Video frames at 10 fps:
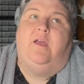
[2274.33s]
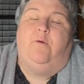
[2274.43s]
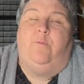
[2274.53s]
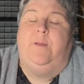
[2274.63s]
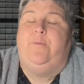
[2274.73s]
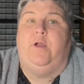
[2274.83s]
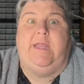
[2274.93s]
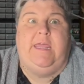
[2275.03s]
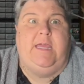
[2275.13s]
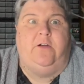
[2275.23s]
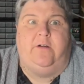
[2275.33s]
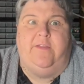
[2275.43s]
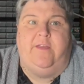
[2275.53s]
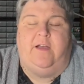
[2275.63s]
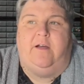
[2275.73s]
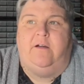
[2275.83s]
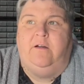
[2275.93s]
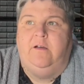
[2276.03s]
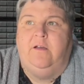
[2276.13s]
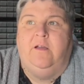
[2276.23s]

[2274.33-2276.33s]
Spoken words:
We put a heater in there.